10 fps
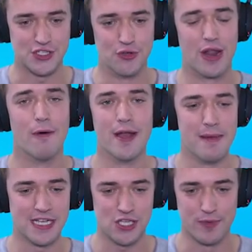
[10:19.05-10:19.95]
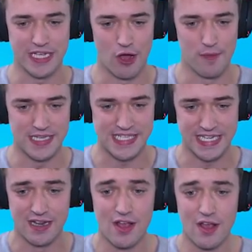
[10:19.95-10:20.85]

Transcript: dude. I want to make sure we can always eat.